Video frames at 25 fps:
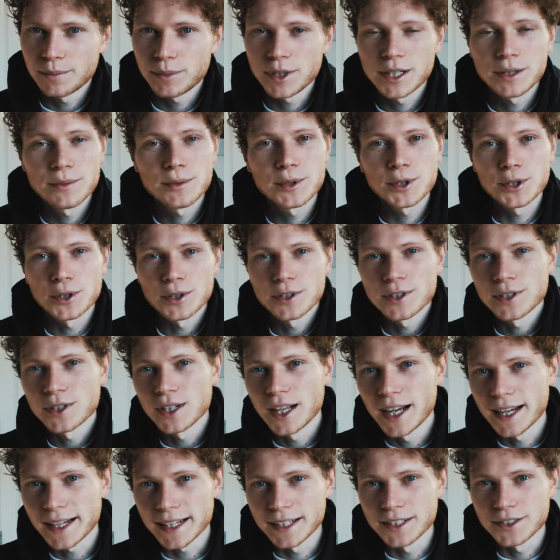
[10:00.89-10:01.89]
Please be sure to
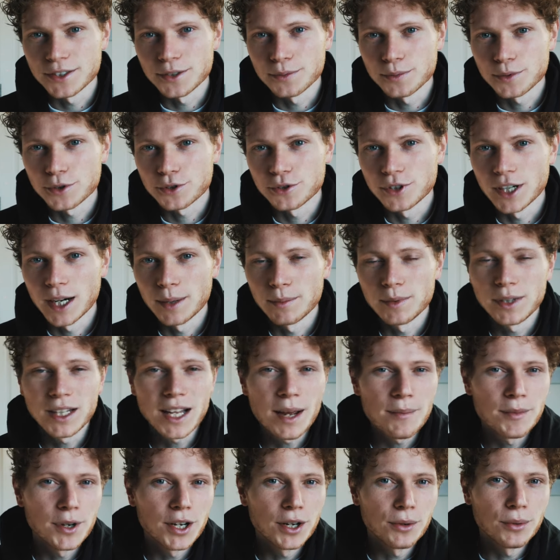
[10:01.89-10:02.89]
like and subscribe.
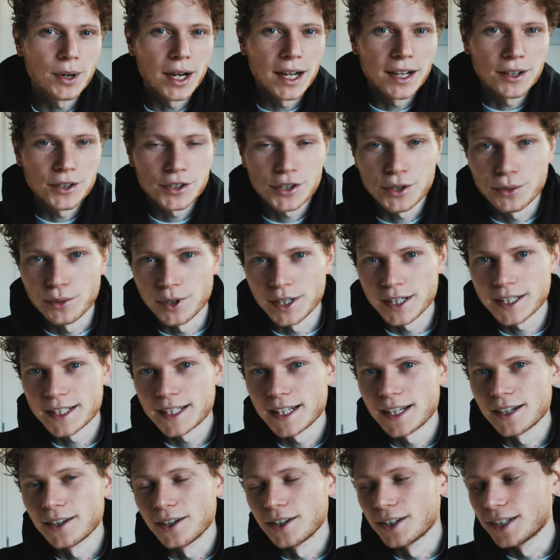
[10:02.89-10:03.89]
Let me know what else you want to
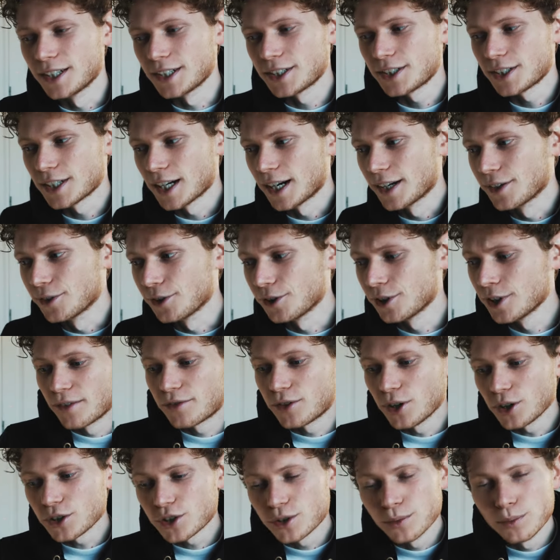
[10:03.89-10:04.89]
see on this channel. I've
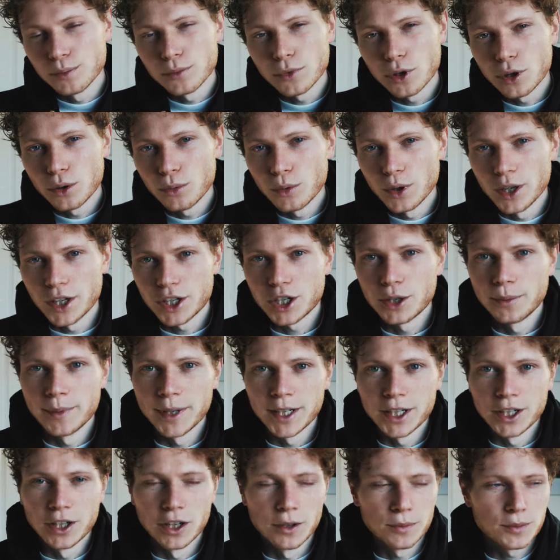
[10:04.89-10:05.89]
got some more work
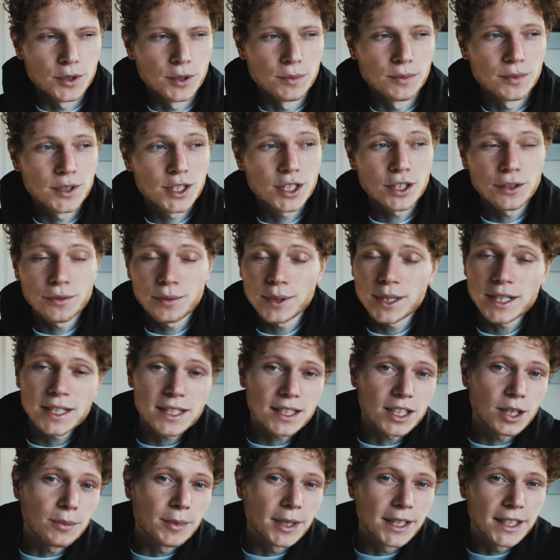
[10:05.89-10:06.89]
coming up, some stuff which is
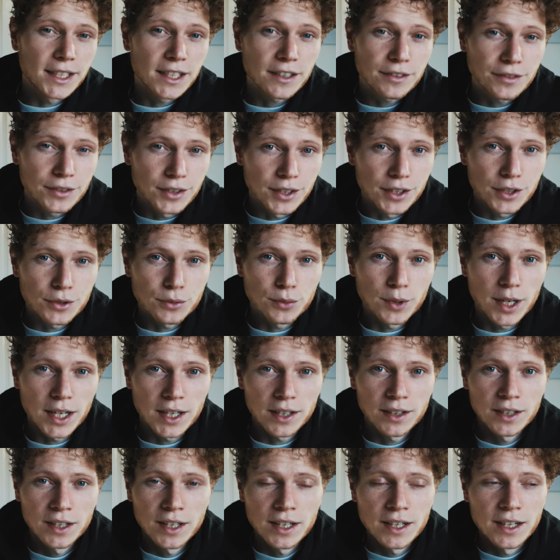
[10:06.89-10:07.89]
a little bit different as
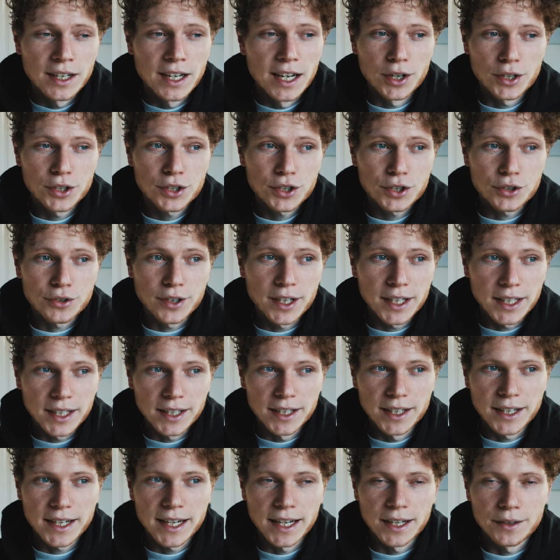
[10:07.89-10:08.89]
well, an
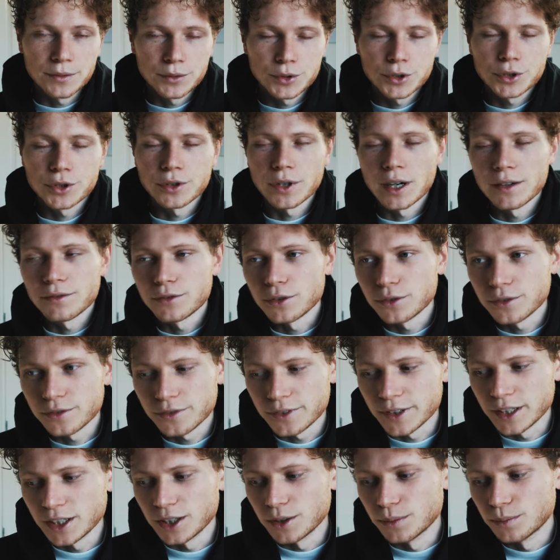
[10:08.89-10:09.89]
Australia kind of travel
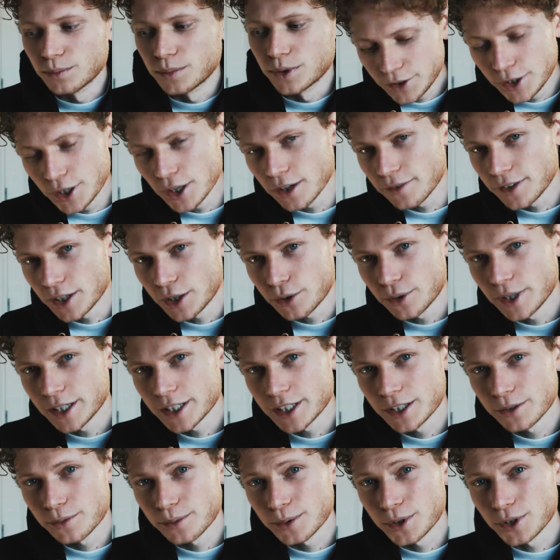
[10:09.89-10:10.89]
film. If you do have any
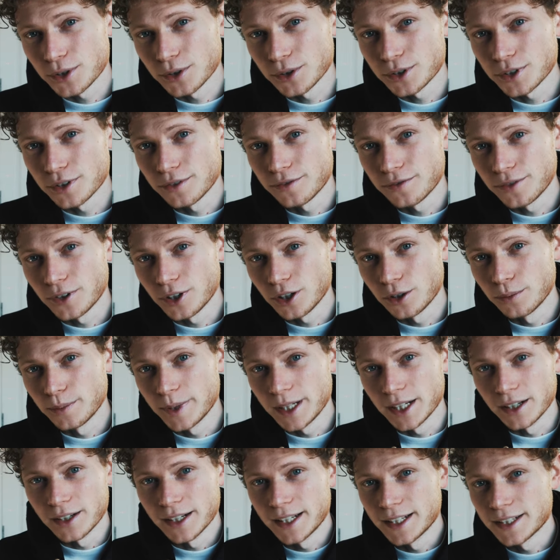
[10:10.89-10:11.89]
questions, be sure to follow
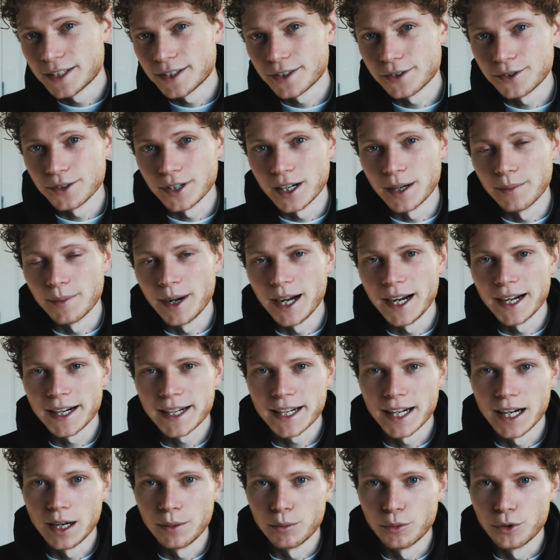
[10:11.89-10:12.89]
me on Instagram at
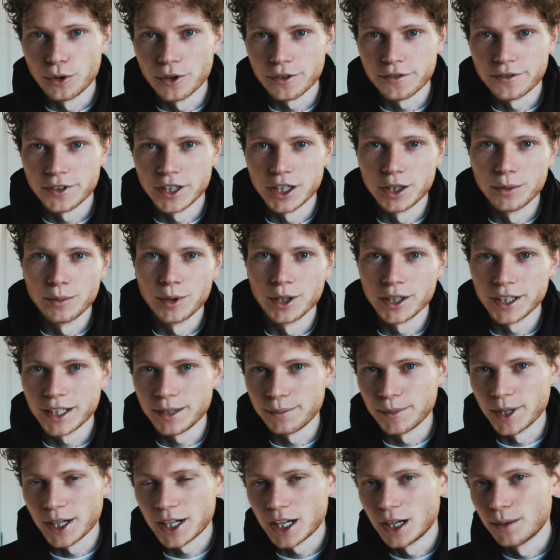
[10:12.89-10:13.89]
camwardfilm or
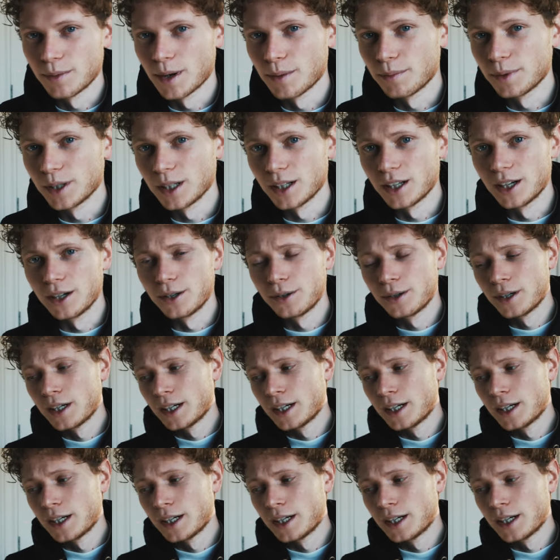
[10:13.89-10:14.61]
leave me a comment below.